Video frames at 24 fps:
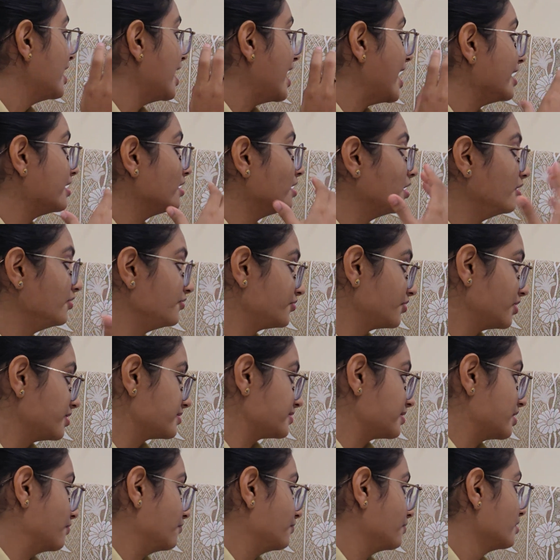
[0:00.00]
and
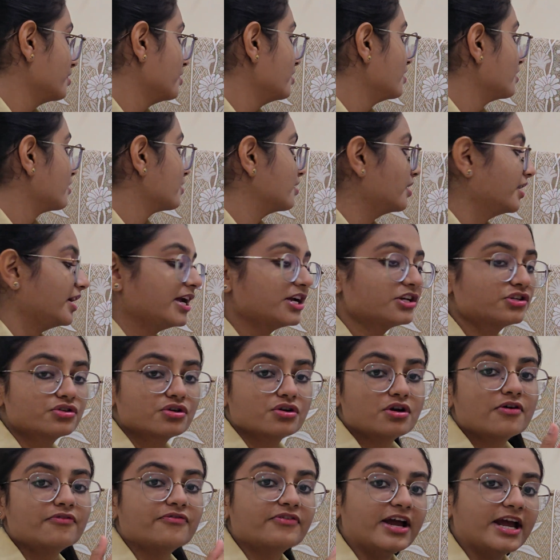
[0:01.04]
ultrasound.
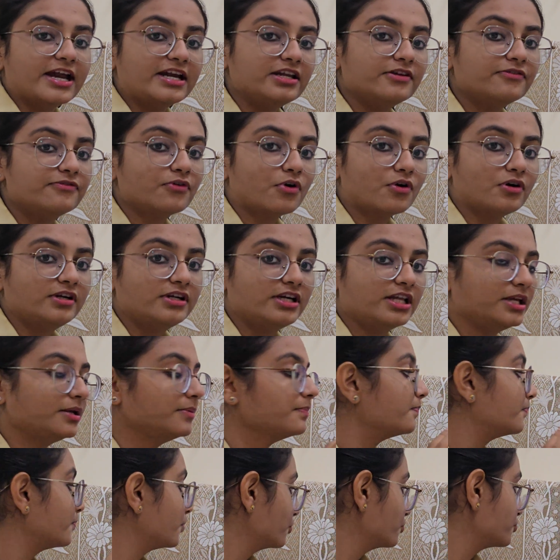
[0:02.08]
Correction of any
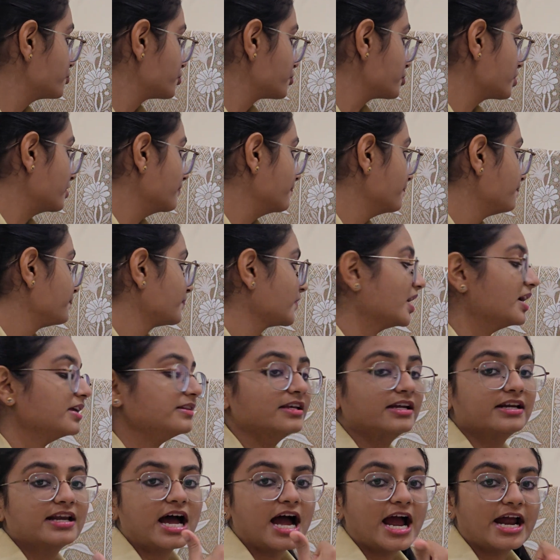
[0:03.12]
faulty posture.
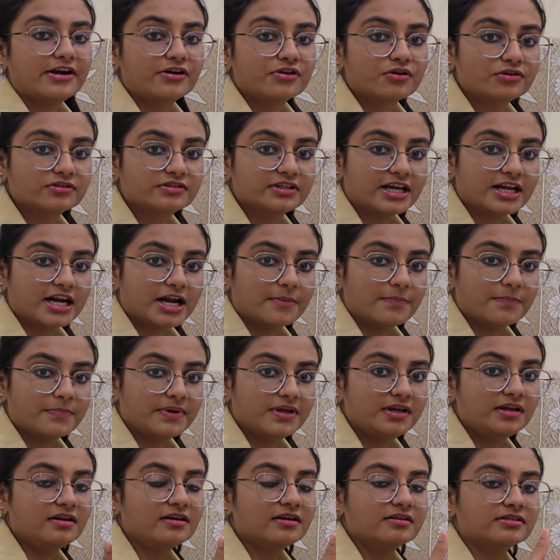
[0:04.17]
Then
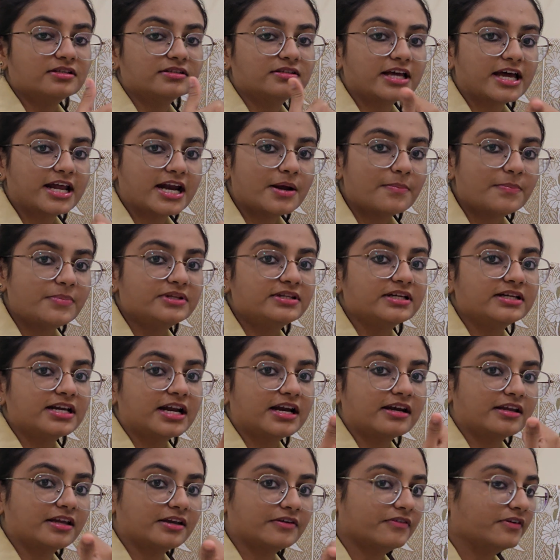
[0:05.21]
hydrotherapy, the therapy that
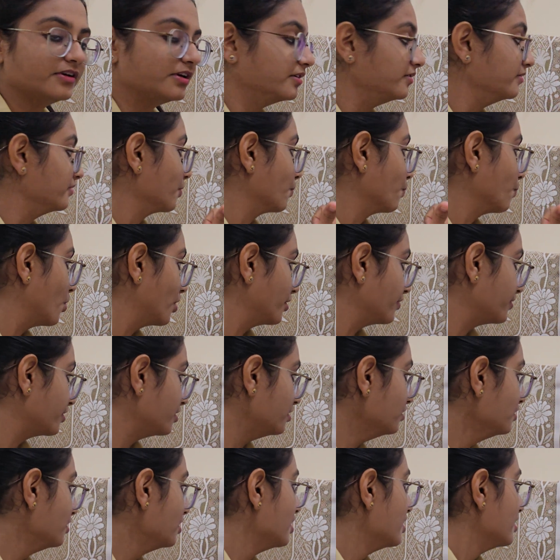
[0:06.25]
are given in the
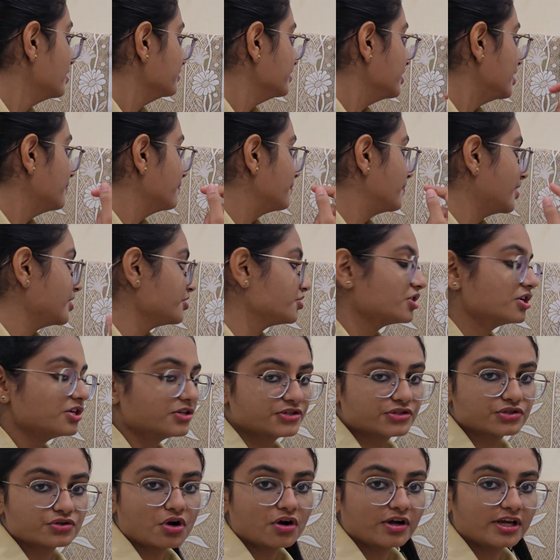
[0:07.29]
water. Then pressure
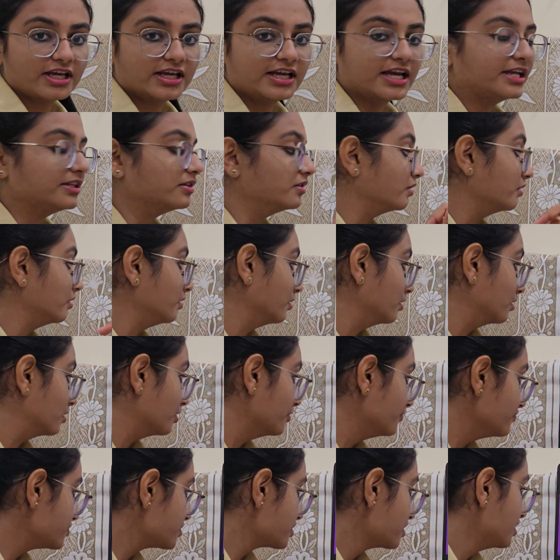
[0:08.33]
stroking and the
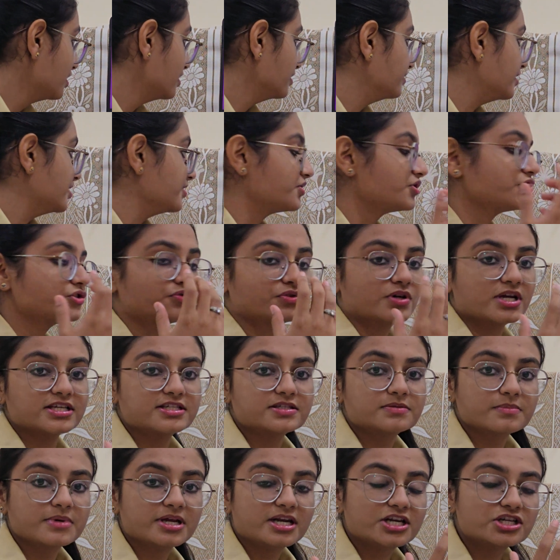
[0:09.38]
gloves. Then
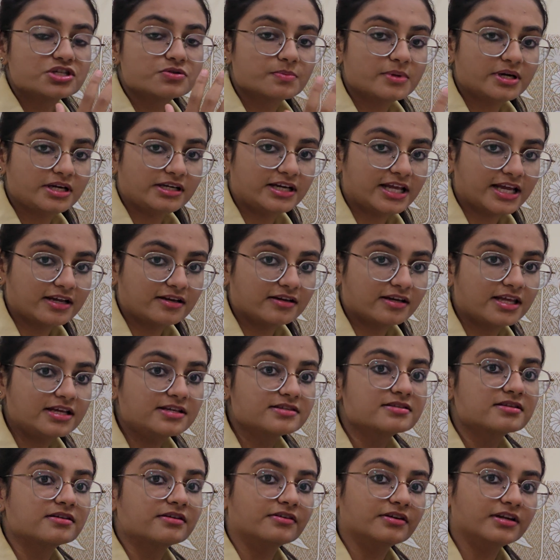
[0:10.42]
stress management
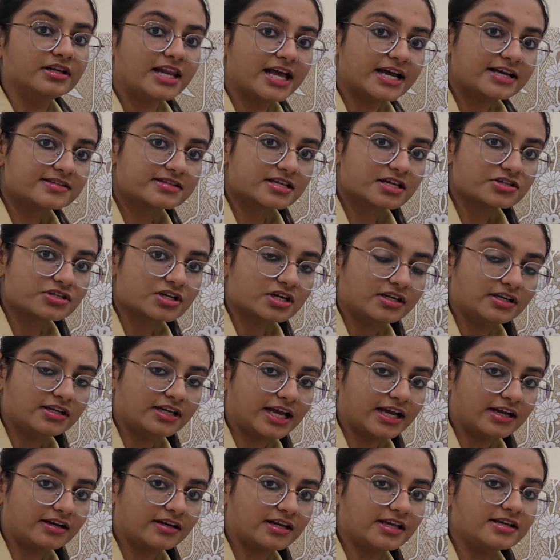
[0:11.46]
techniques, relaxation
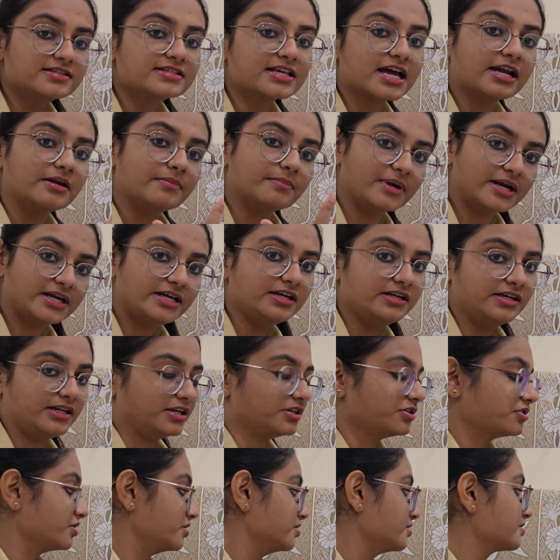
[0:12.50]
techniques and
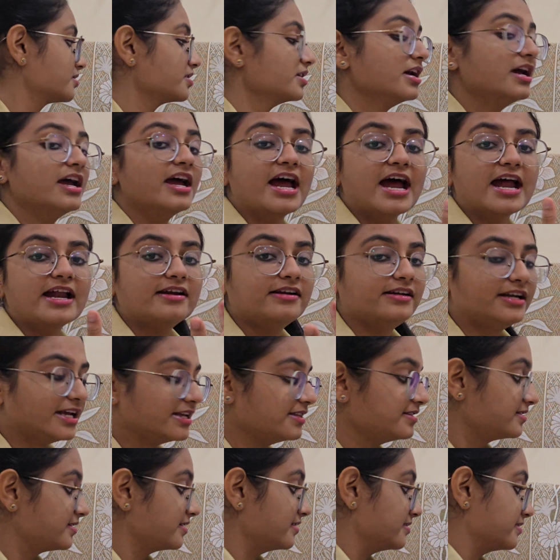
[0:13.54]
meditations. And
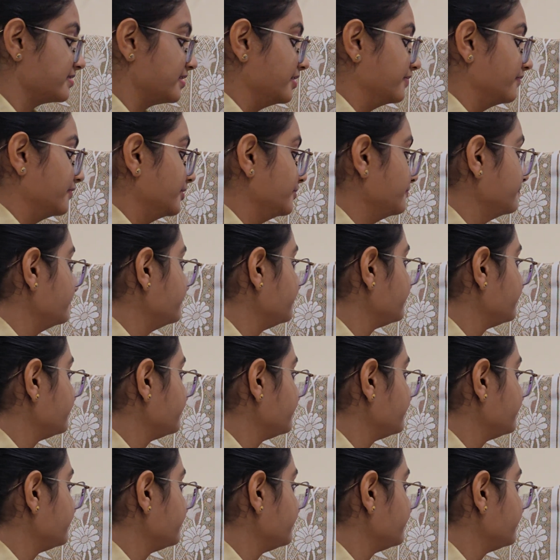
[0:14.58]
tense is given.